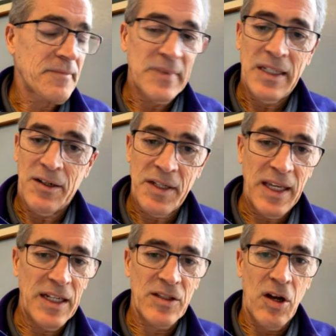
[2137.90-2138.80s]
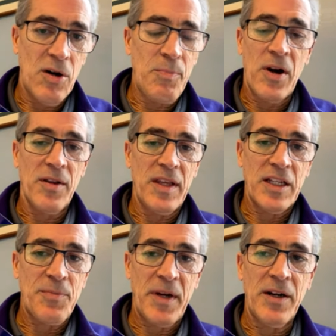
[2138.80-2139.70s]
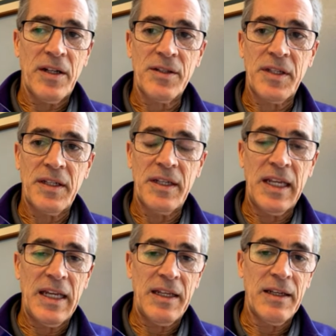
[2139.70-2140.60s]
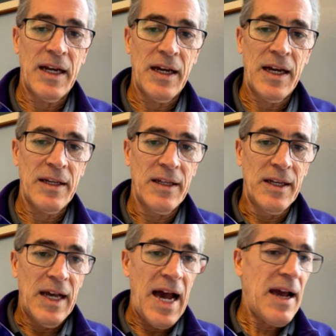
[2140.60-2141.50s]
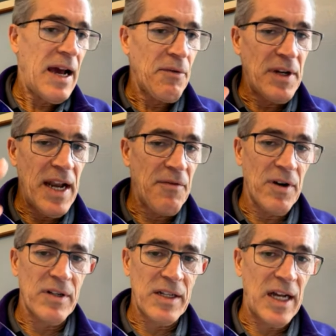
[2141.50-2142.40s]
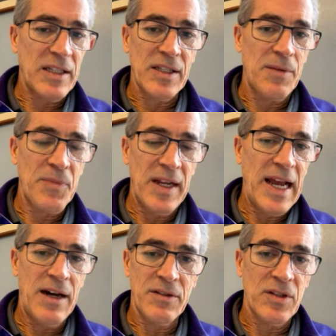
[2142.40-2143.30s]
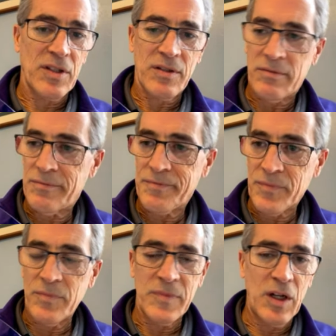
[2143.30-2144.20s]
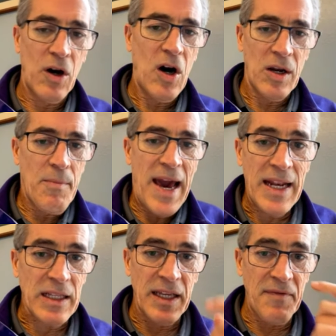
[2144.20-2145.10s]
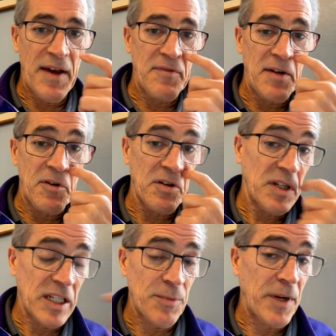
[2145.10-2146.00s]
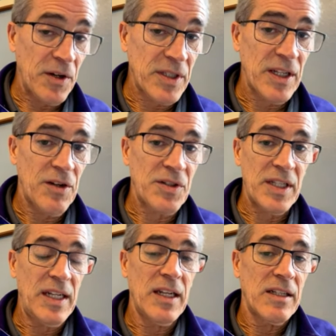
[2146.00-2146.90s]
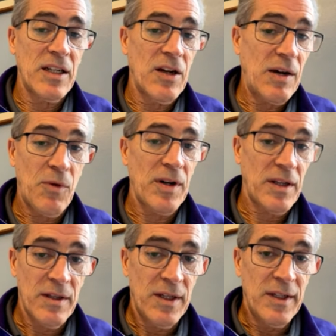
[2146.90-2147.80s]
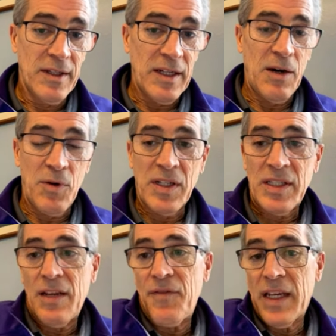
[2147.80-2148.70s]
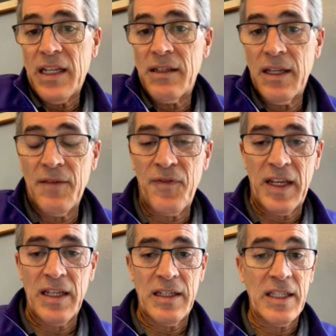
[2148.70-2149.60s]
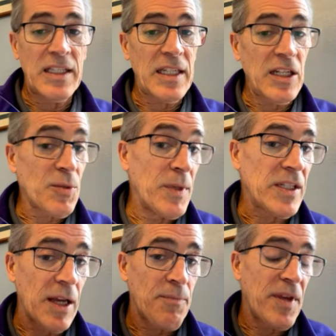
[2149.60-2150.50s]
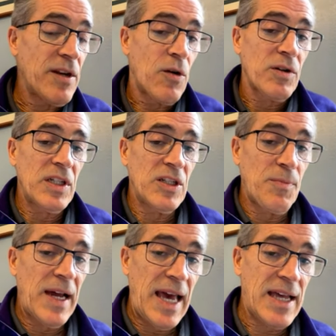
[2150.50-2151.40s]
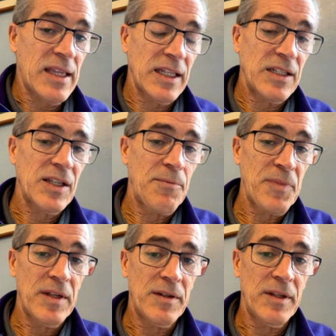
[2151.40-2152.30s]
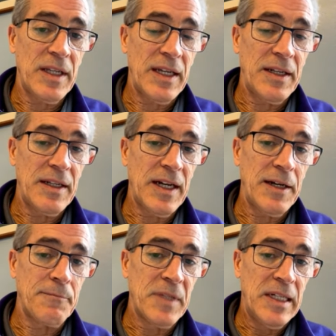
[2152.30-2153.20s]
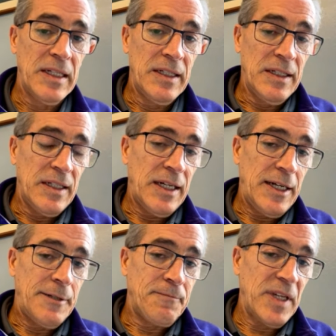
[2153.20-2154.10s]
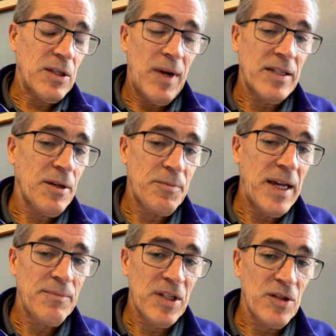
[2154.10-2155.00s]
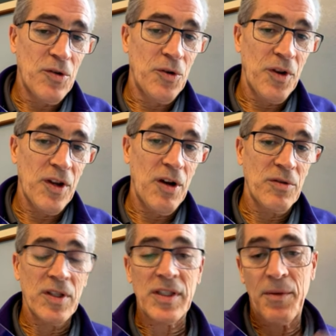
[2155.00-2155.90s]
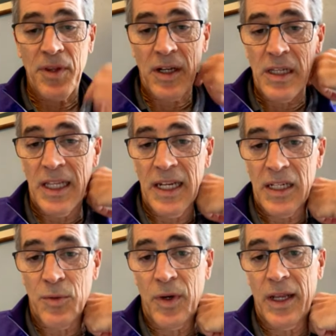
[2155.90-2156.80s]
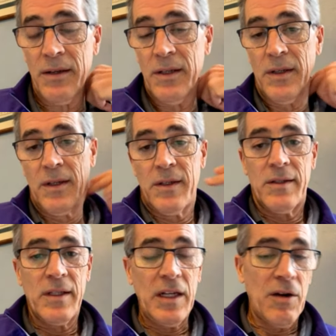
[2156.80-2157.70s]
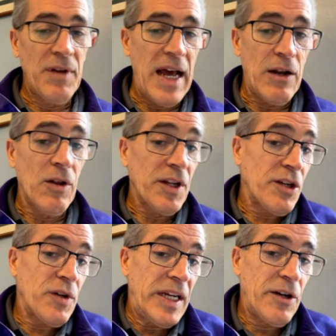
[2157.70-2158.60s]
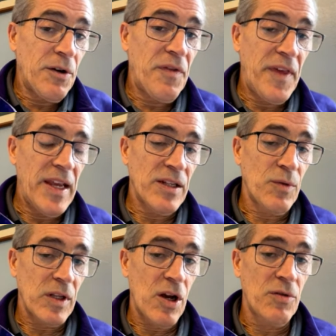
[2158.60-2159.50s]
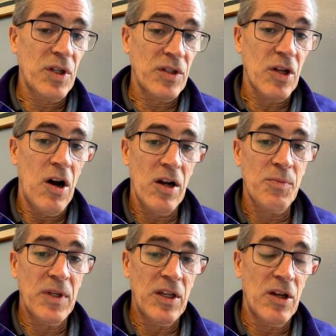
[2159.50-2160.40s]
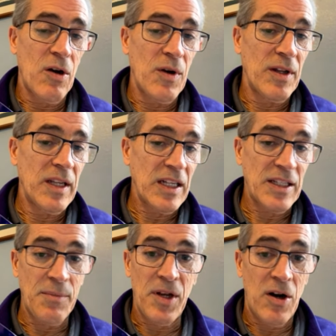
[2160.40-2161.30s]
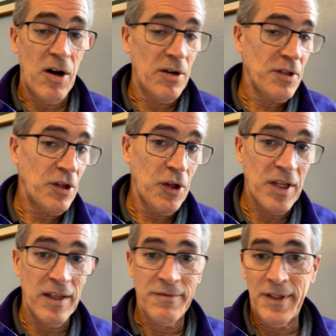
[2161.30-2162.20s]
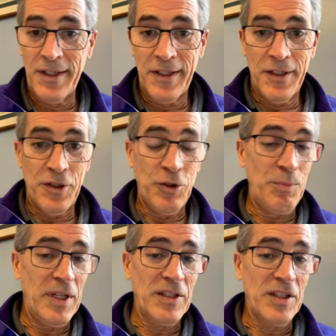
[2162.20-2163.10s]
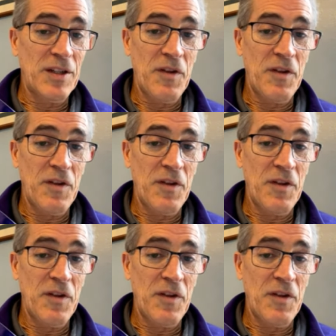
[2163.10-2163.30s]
You know, again, it's all part of the experience and I would never cut something out just, you know, automatically if I've never experienced it or seen it. You know, I want to see if it could teach me something or teach my athletes something. That's why sometimes it's cool to go to some of the clinics when, you know, not only are you hearing things with coaches talk, but you go in the exhibit hall and you look at new pieces of